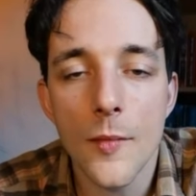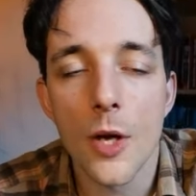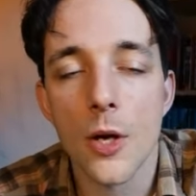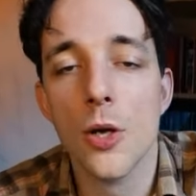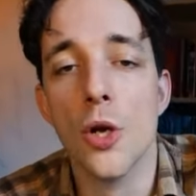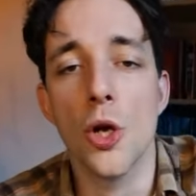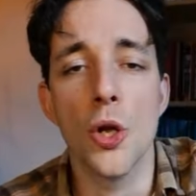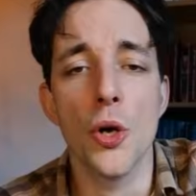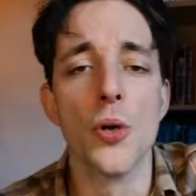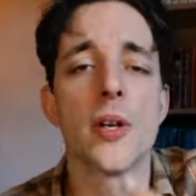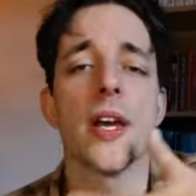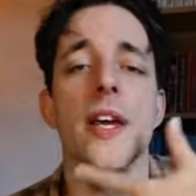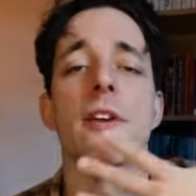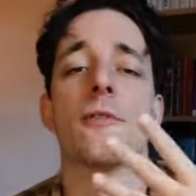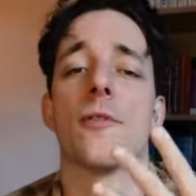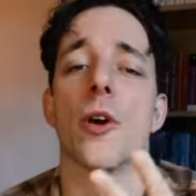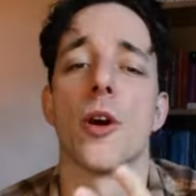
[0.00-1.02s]

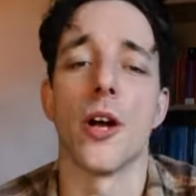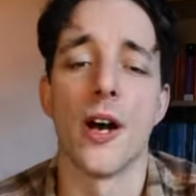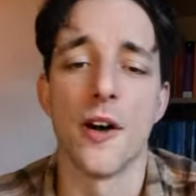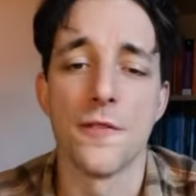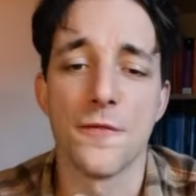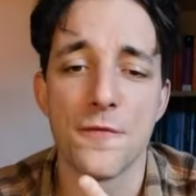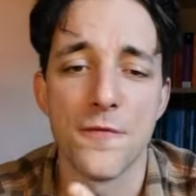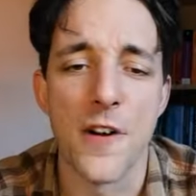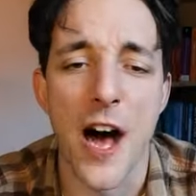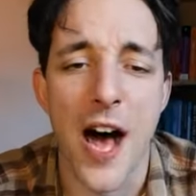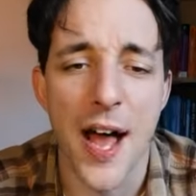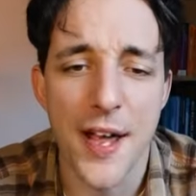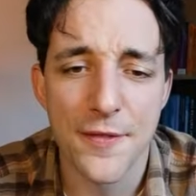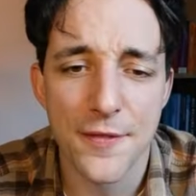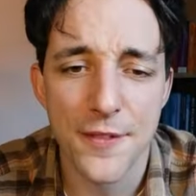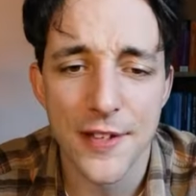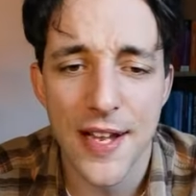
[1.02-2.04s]
looking for a
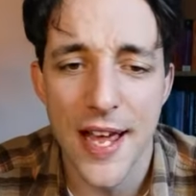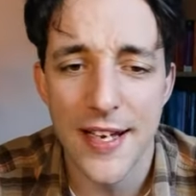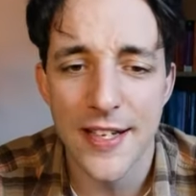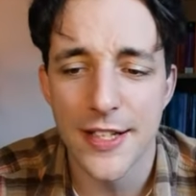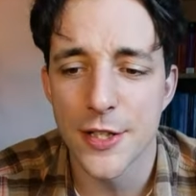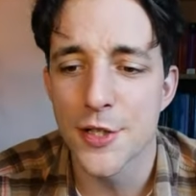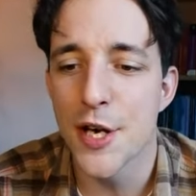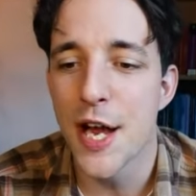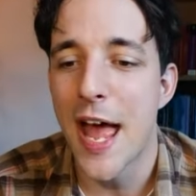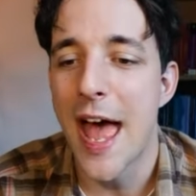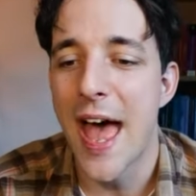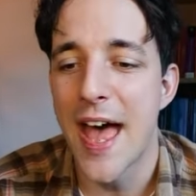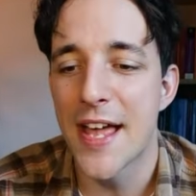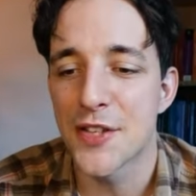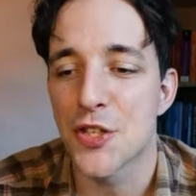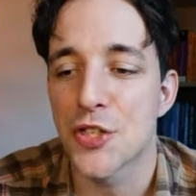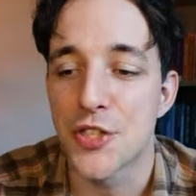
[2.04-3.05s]
five-letter
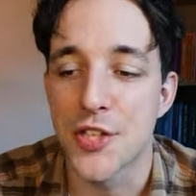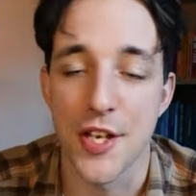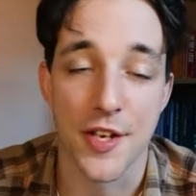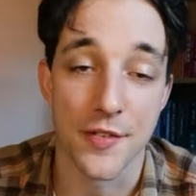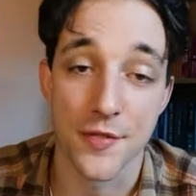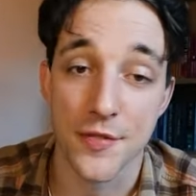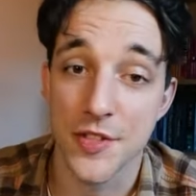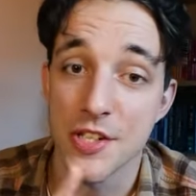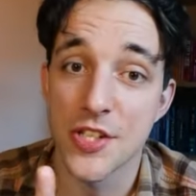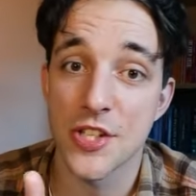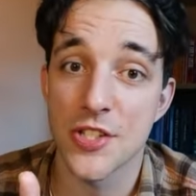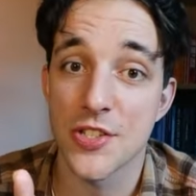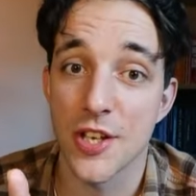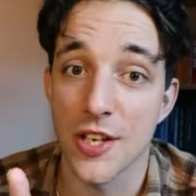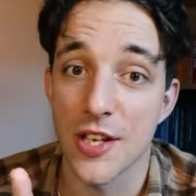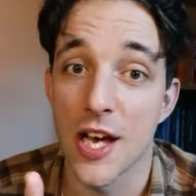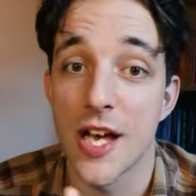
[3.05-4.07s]
adjective. This is
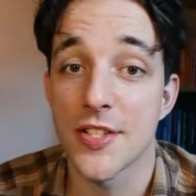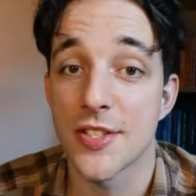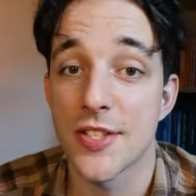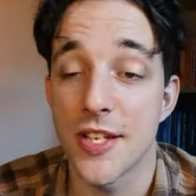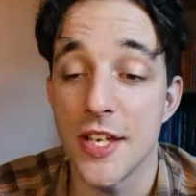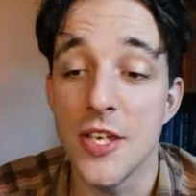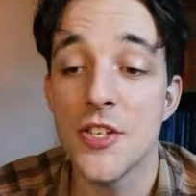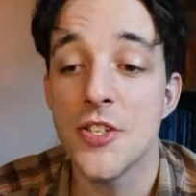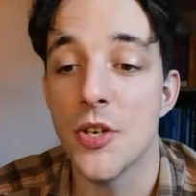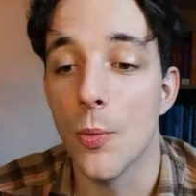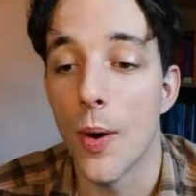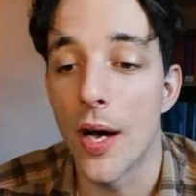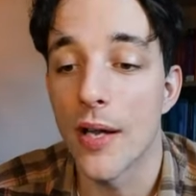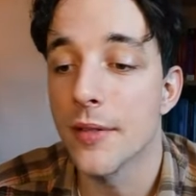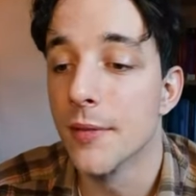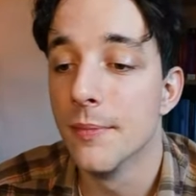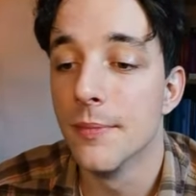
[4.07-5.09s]
the last easy
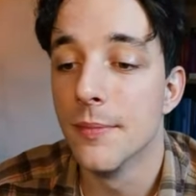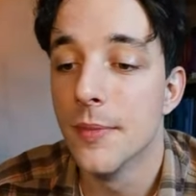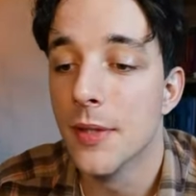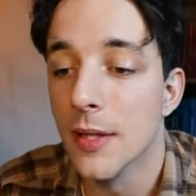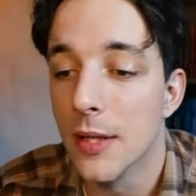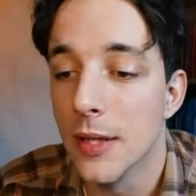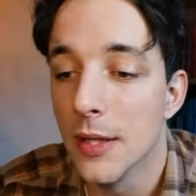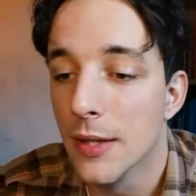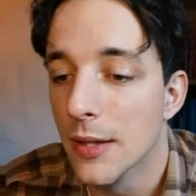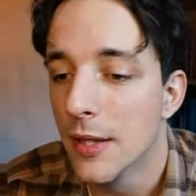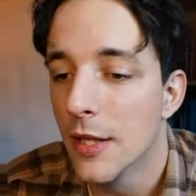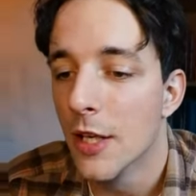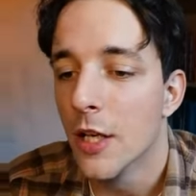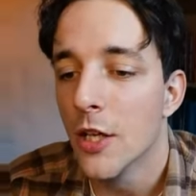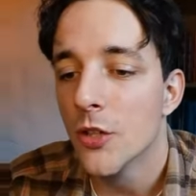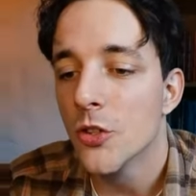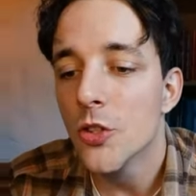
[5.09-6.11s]
one.
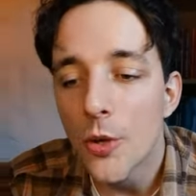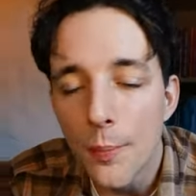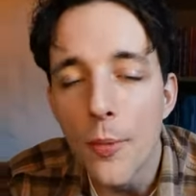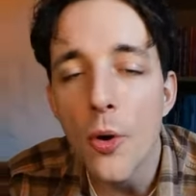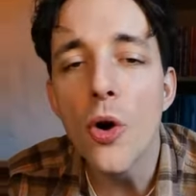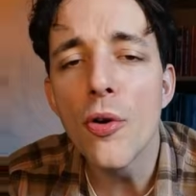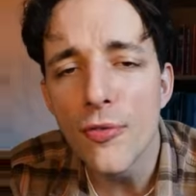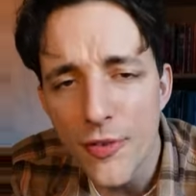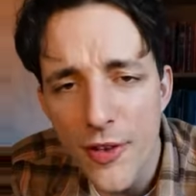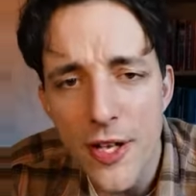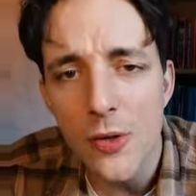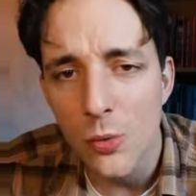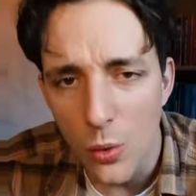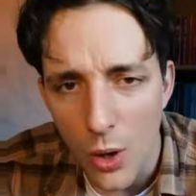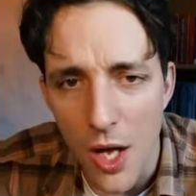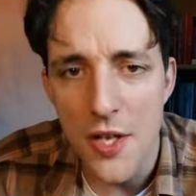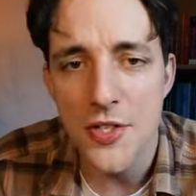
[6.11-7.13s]
The movie
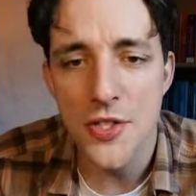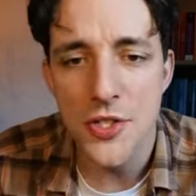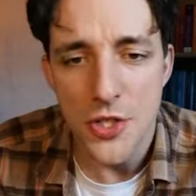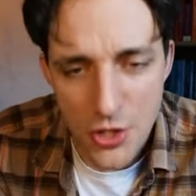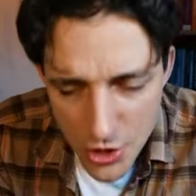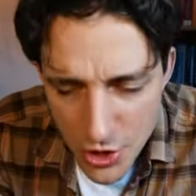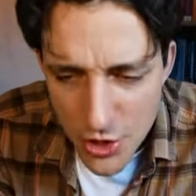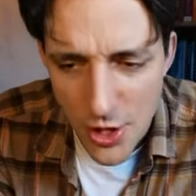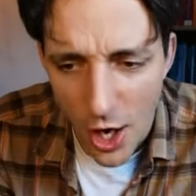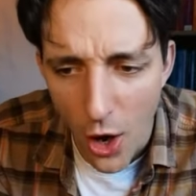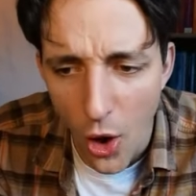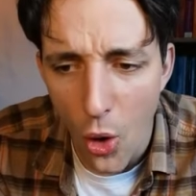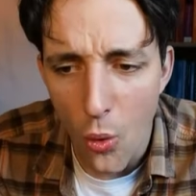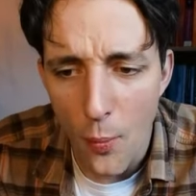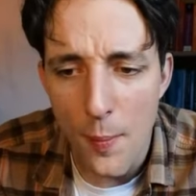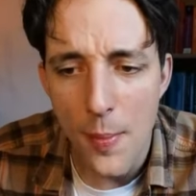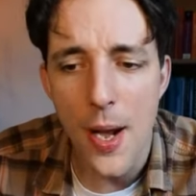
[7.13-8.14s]
was
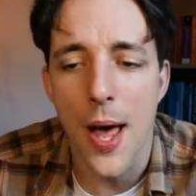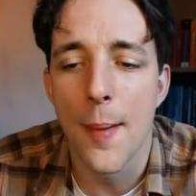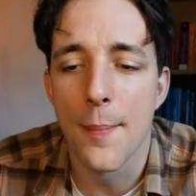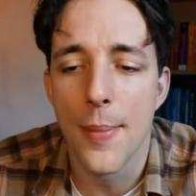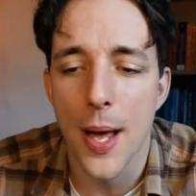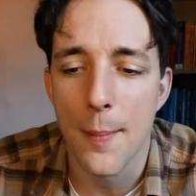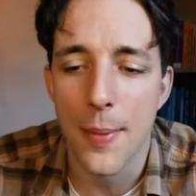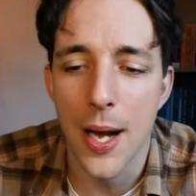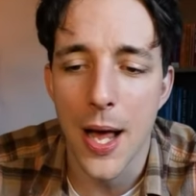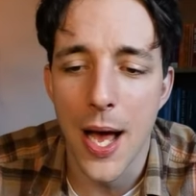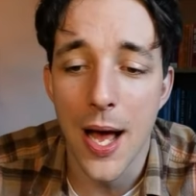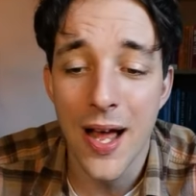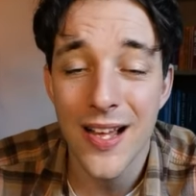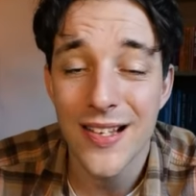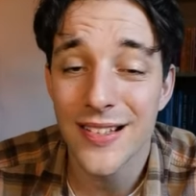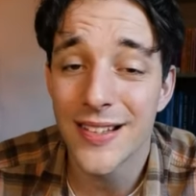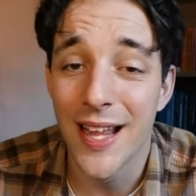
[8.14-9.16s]
so blah, blah, blah
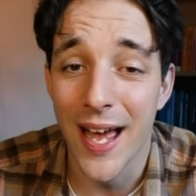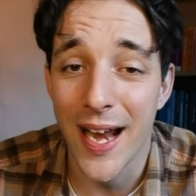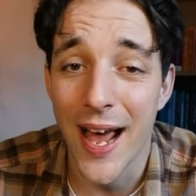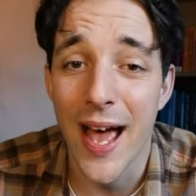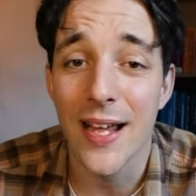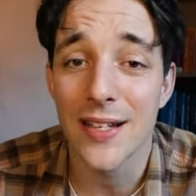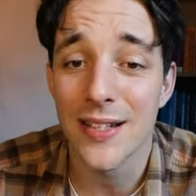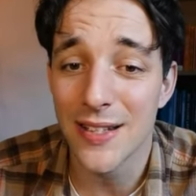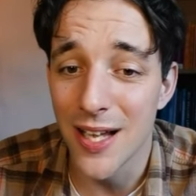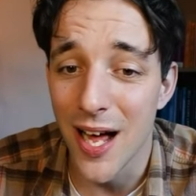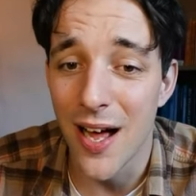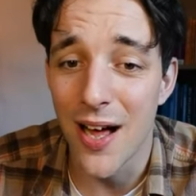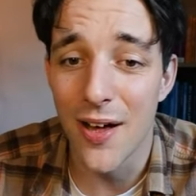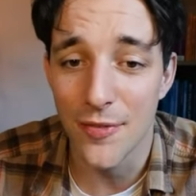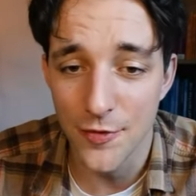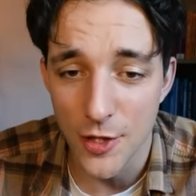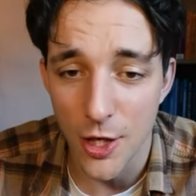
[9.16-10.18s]
that I
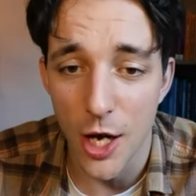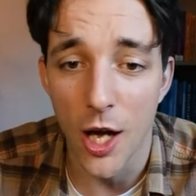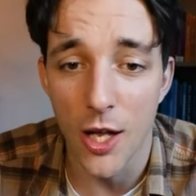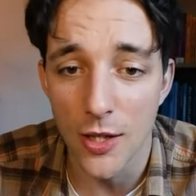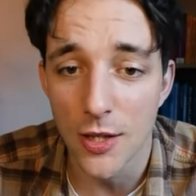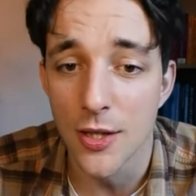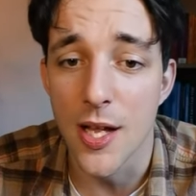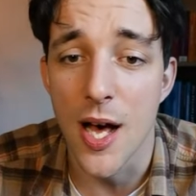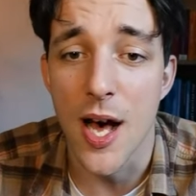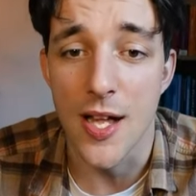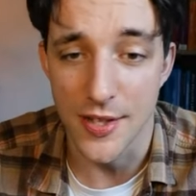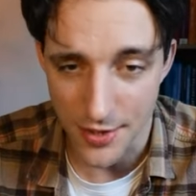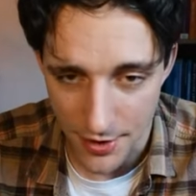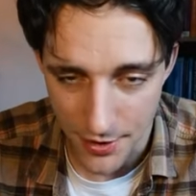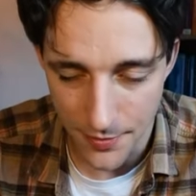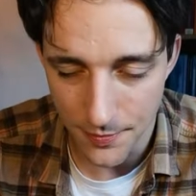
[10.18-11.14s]
laughed a lot.